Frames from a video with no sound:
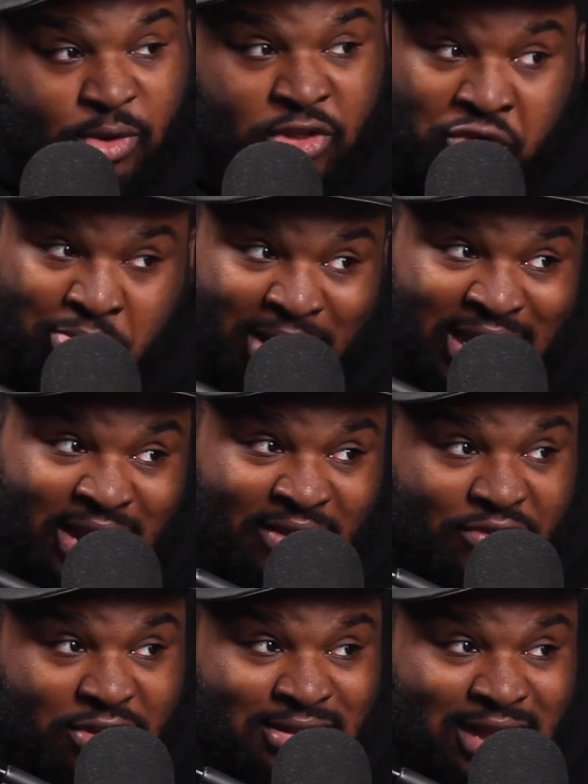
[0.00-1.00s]
When you made that
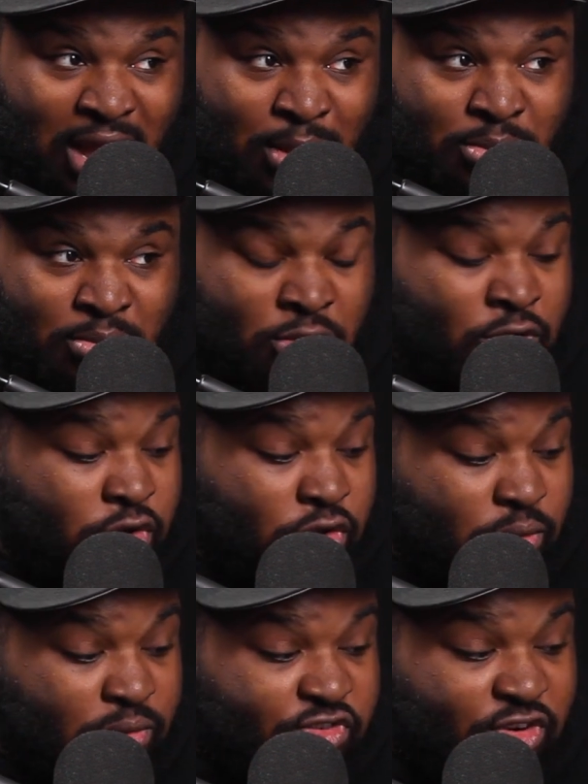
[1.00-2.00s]
first album,
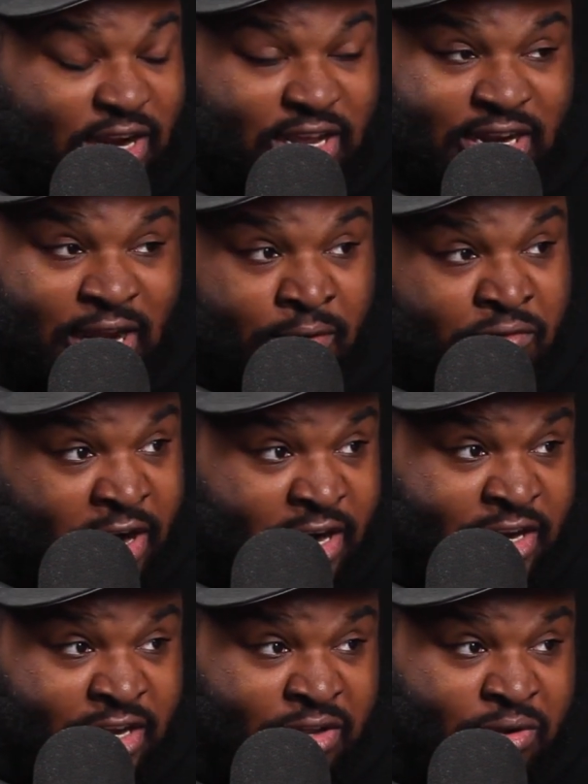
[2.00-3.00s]
you was trying to get that
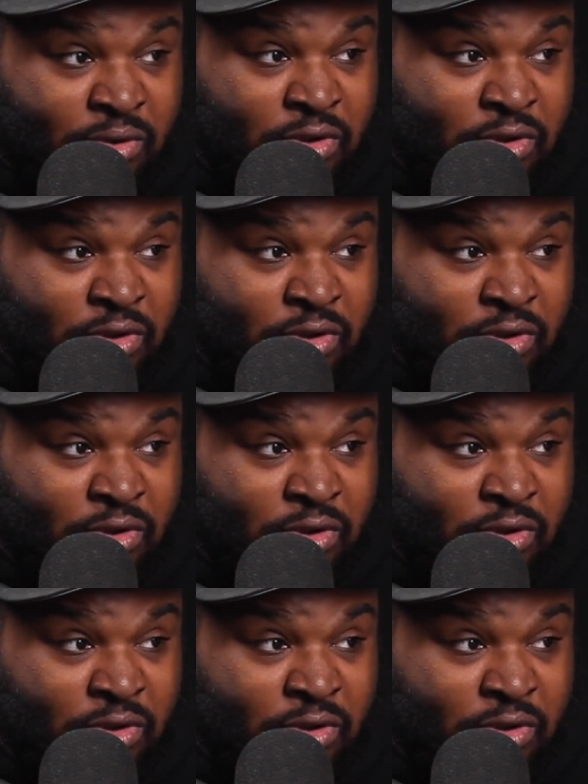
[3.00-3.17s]
record deal.